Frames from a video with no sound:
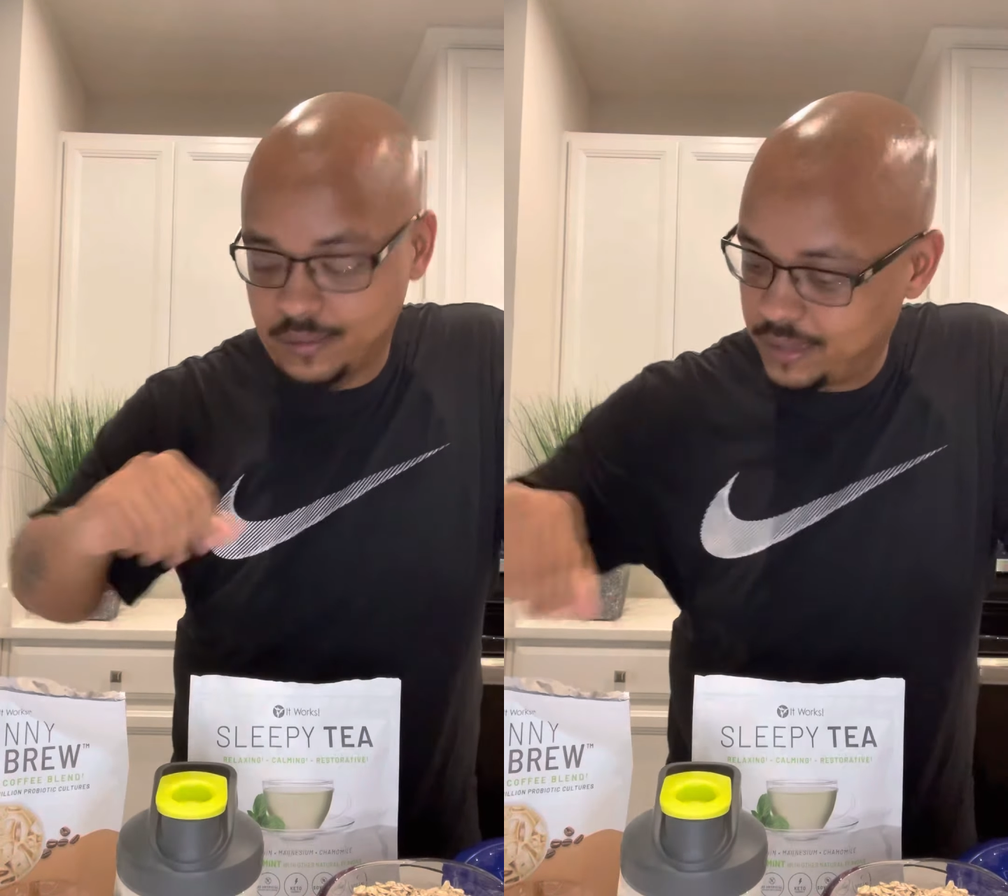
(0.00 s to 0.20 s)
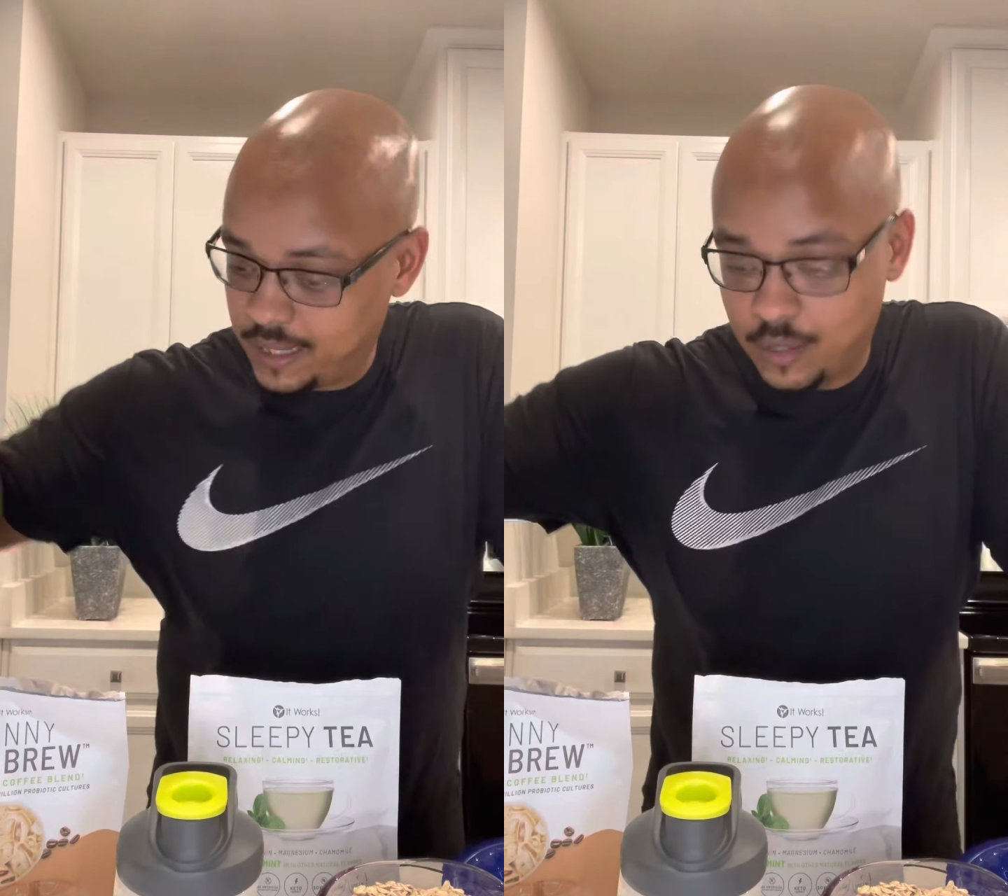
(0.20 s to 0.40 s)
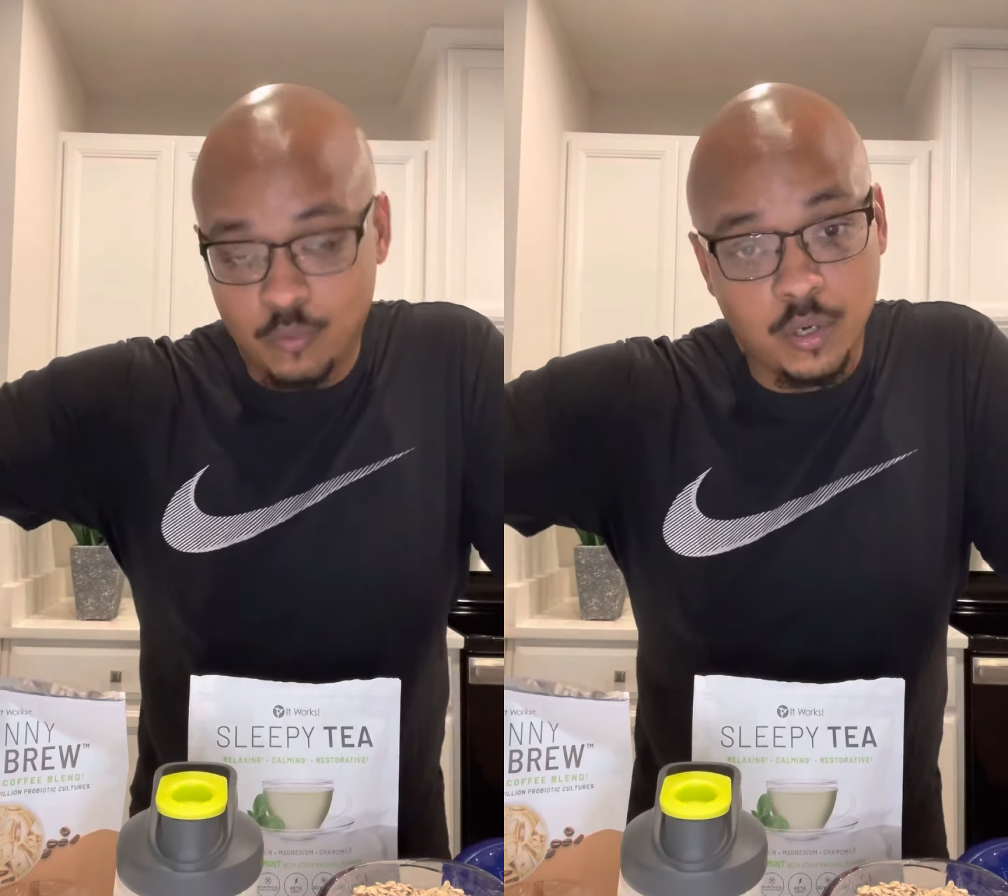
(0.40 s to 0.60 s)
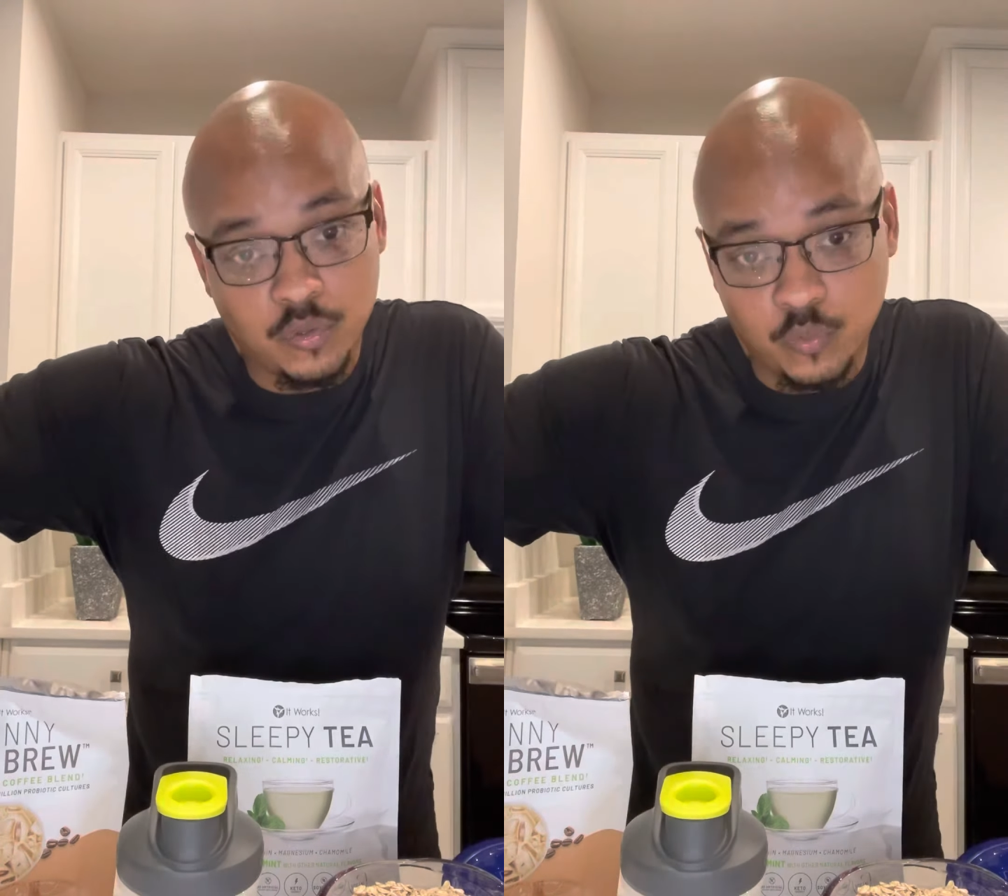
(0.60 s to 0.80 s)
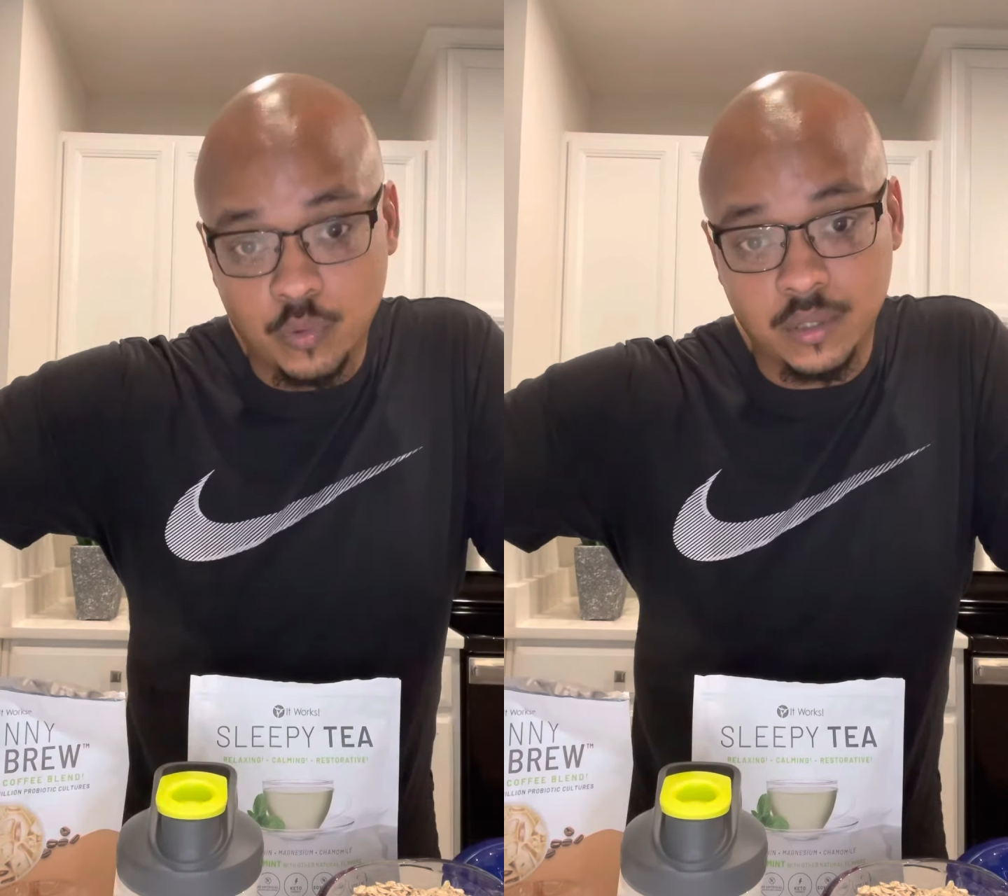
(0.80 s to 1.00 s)
Hey,
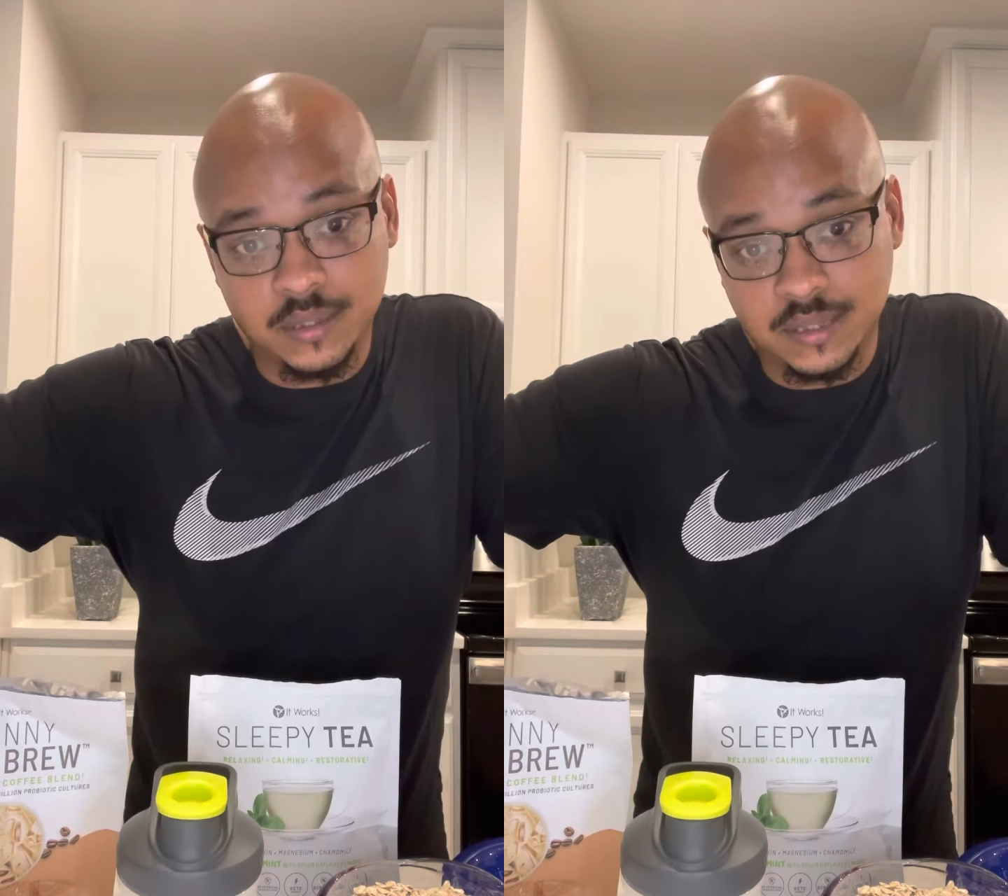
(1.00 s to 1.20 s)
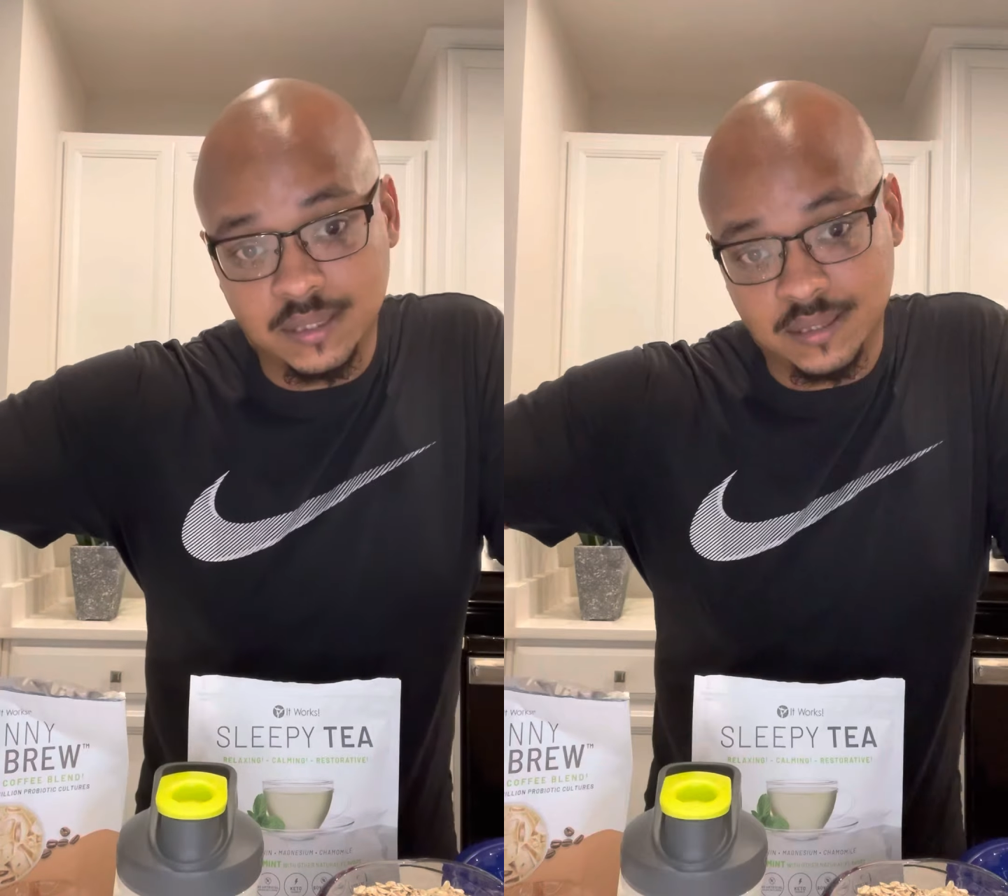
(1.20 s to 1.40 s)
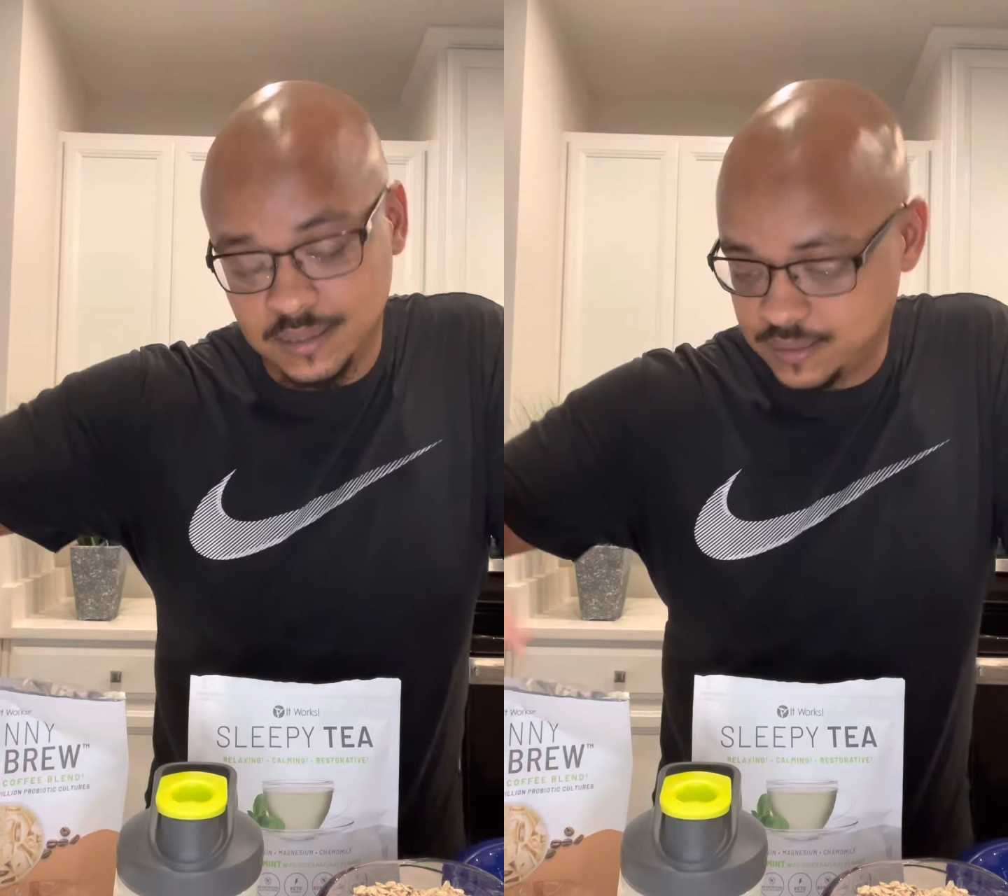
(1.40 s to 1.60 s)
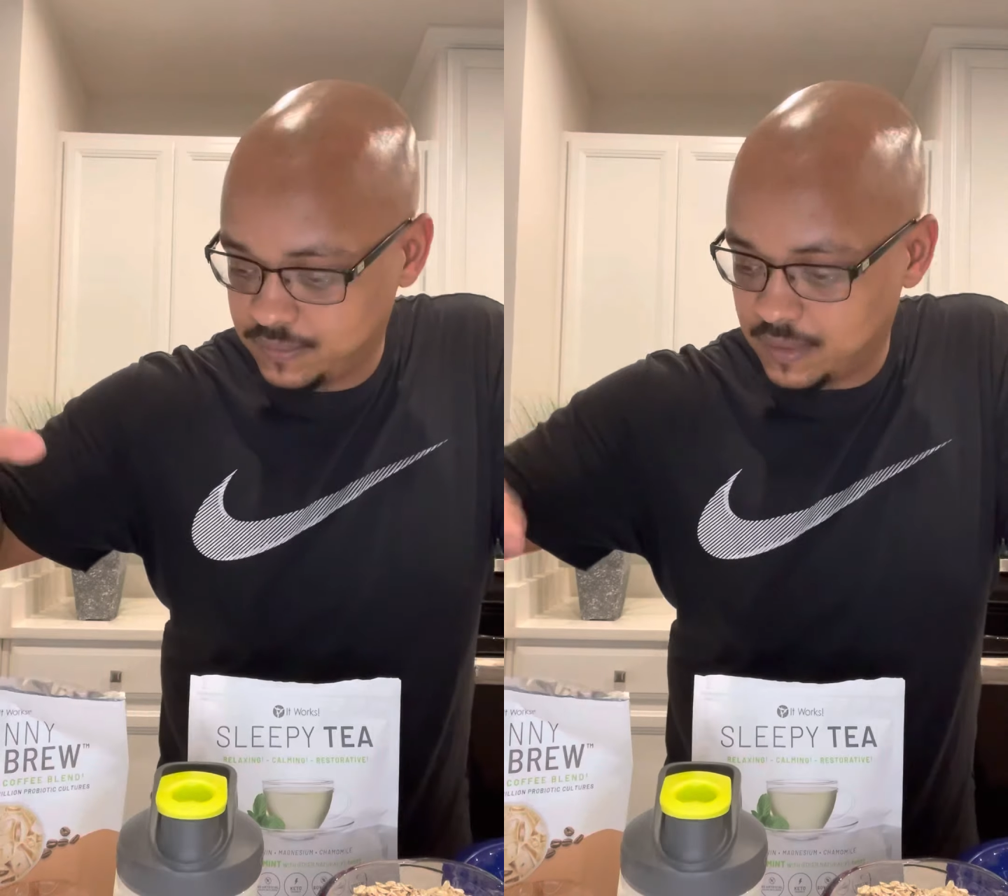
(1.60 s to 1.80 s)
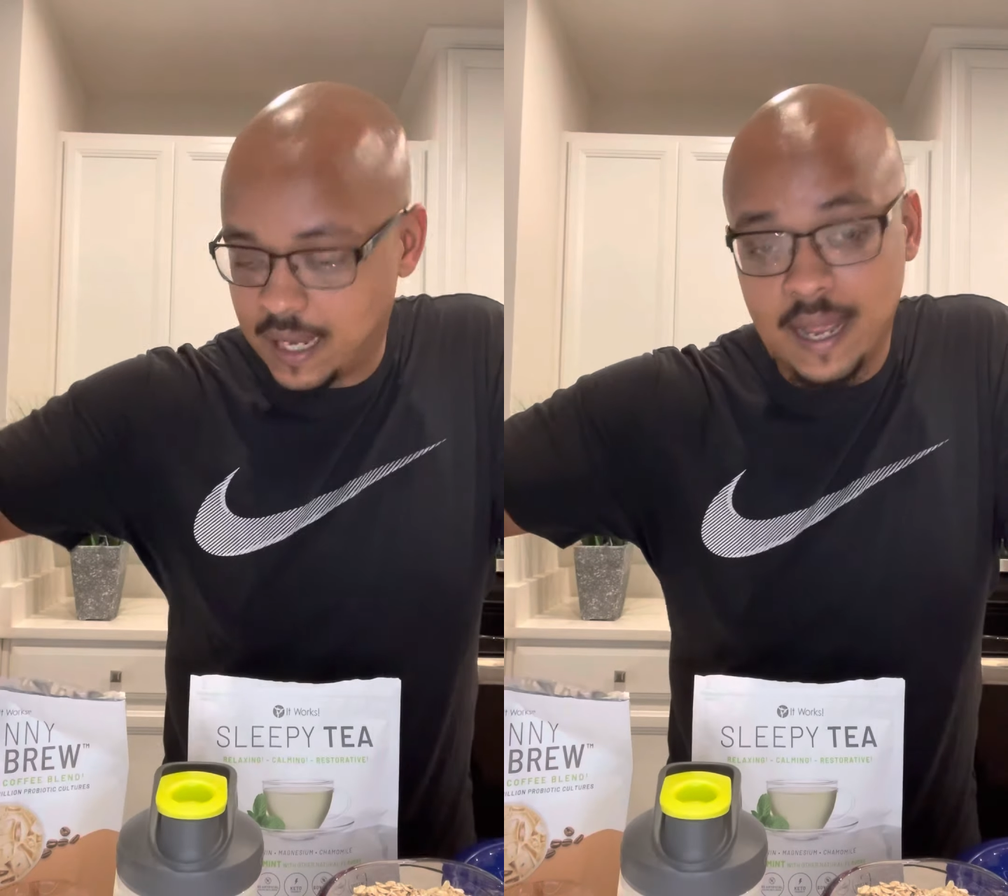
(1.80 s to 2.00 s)
works wonders because
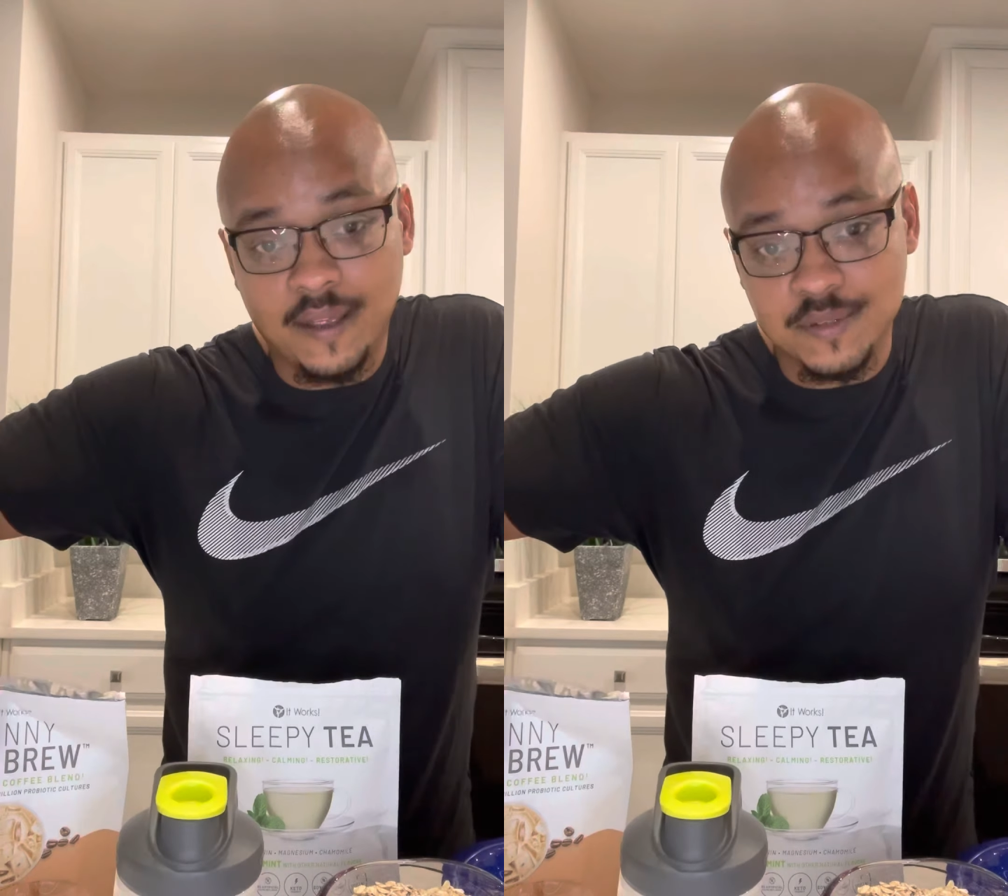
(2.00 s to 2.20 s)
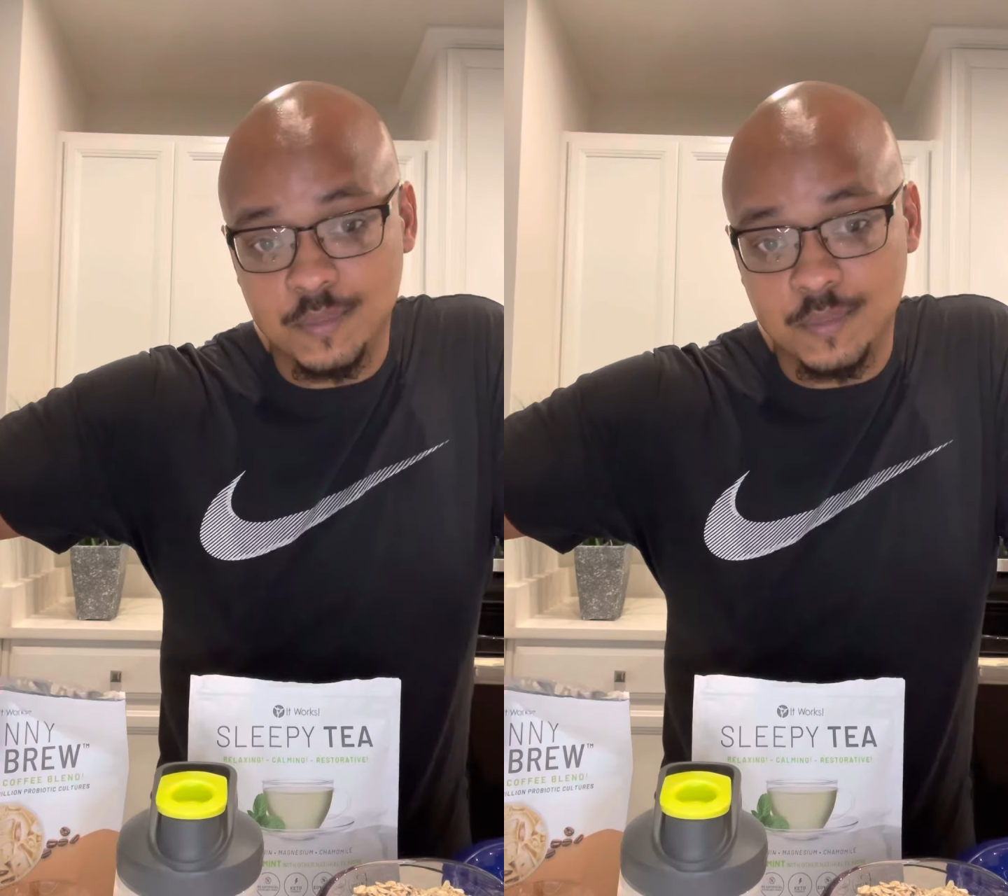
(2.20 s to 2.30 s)
I have some